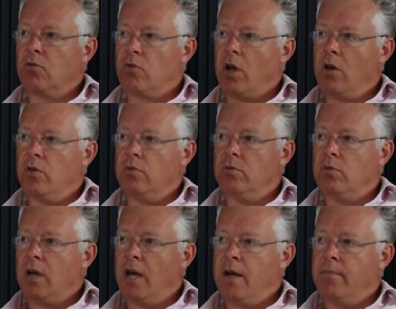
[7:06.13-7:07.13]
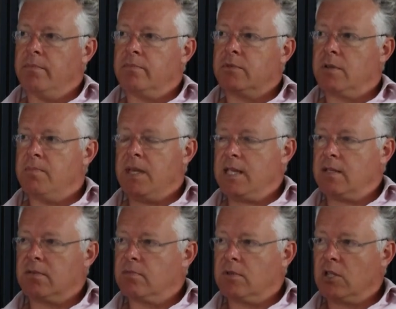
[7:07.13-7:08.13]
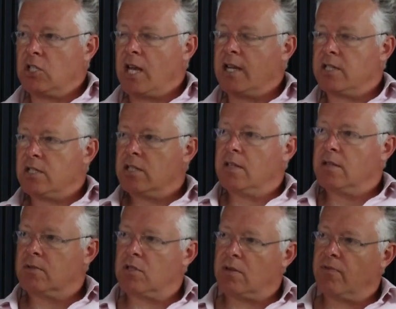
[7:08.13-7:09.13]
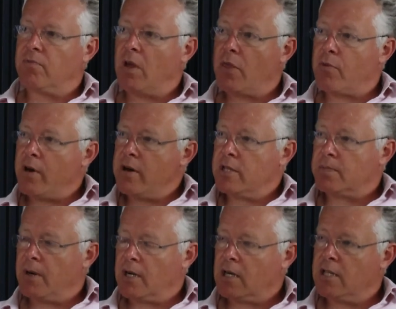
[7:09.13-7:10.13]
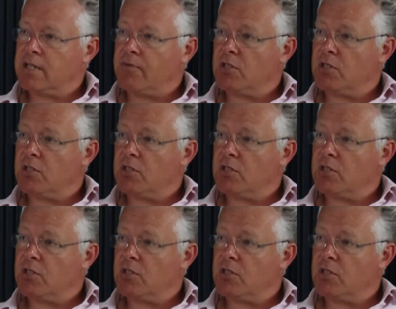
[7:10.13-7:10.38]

grow to meet the challenges that are sort of thrown at us by our clients?